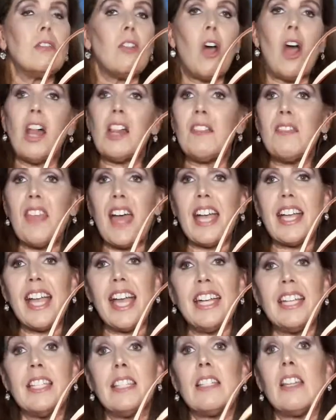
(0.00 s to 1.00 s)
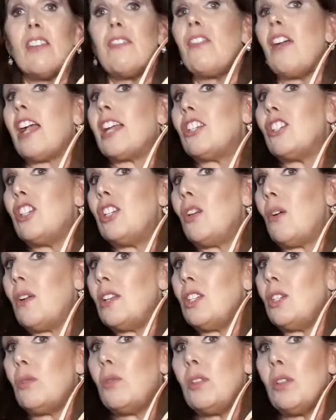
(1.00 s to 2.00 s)
all of that kind of stuff. We're actually
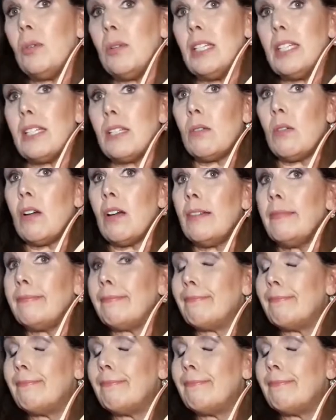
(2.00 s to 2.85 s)
going to a Louis store.